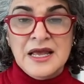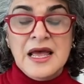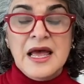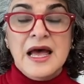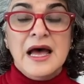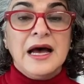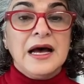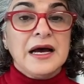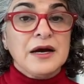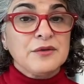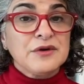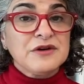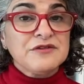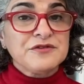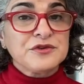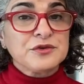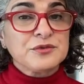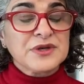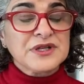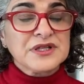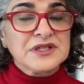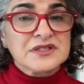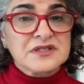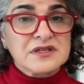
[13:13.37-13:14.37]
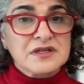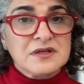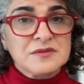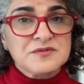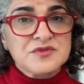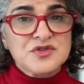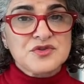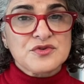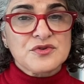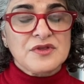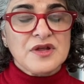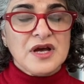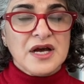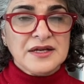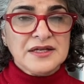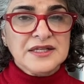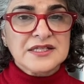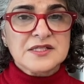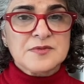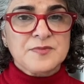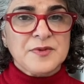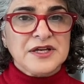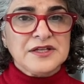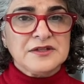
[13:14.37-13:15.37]
However, when it comes to the
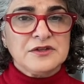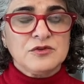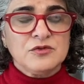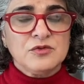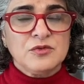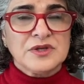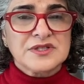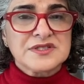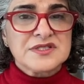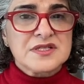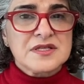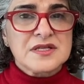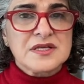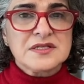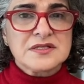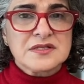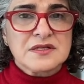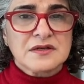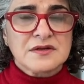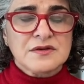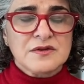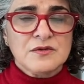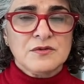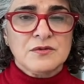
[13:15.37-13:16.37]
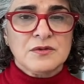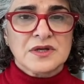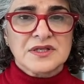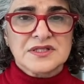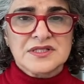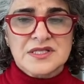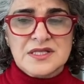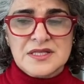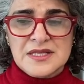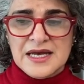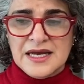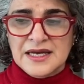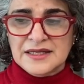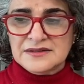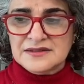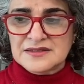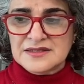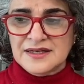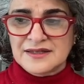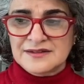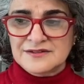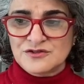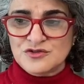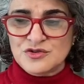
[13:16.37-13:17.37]
unexpected ones, these are the ones that
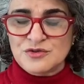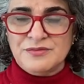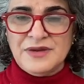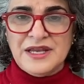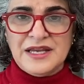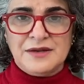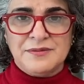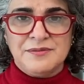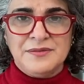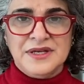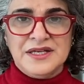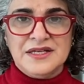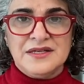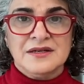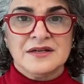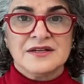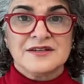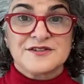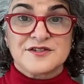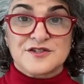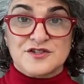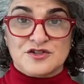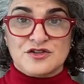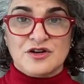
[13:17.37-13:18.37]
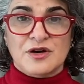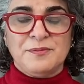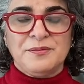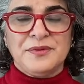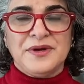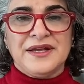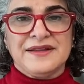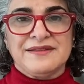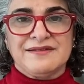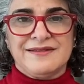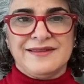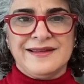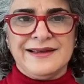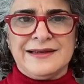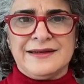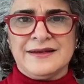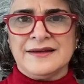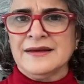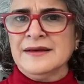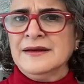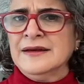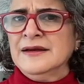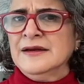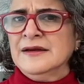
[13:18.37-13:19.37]
tend to make me stop and think,
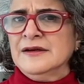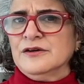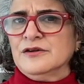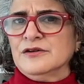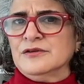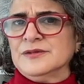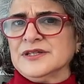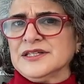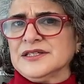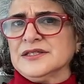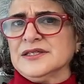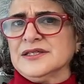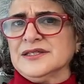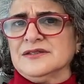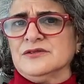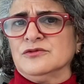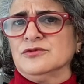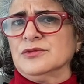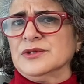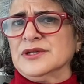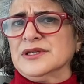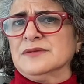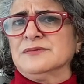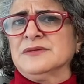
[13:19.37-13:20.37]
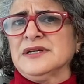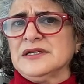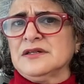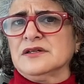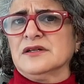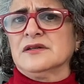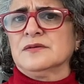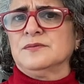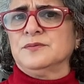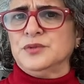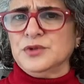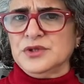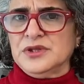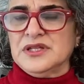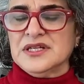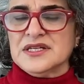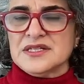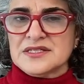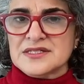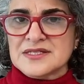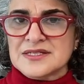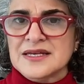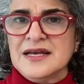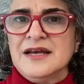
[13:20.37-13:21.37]
oh my God, where am I going to put
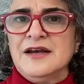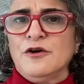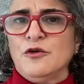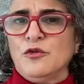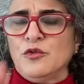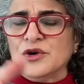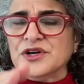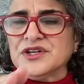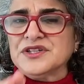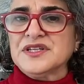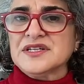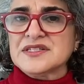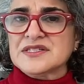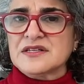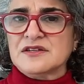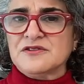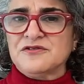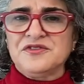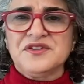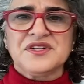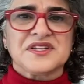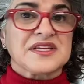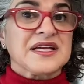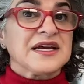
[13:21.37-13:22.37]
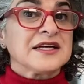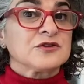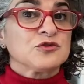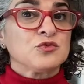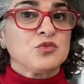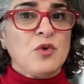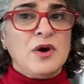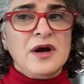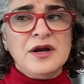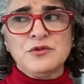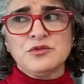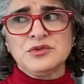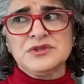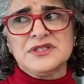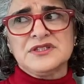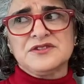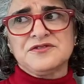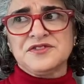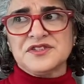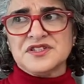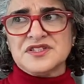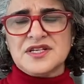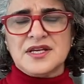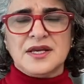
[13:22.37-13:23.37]
this? Where does it fit? And why would it
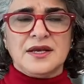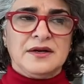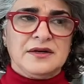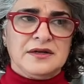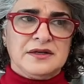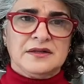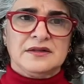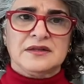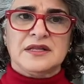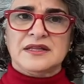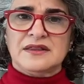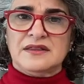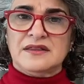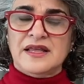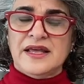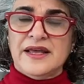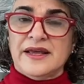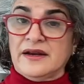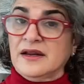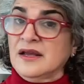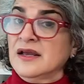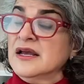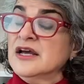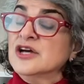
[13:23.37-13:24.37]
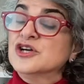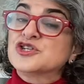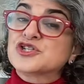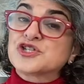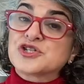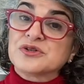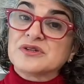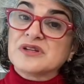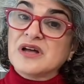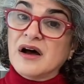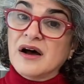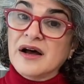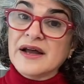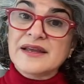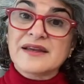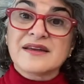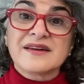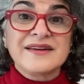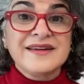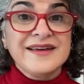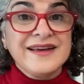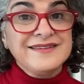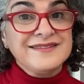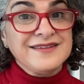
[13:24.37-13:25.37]
fit here and not there? Should I
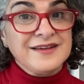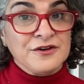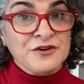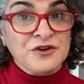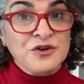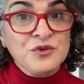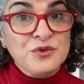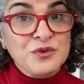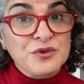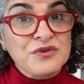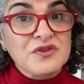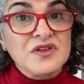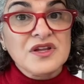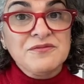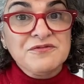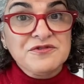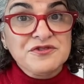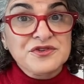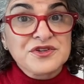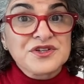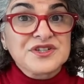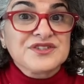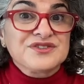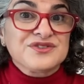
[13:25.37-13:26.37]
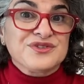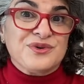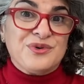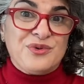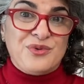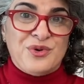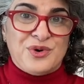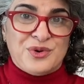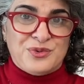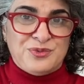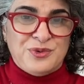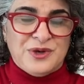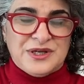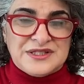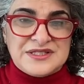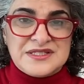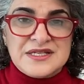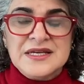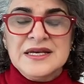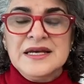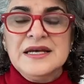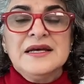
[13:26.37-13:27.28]
create a new theme for it or what?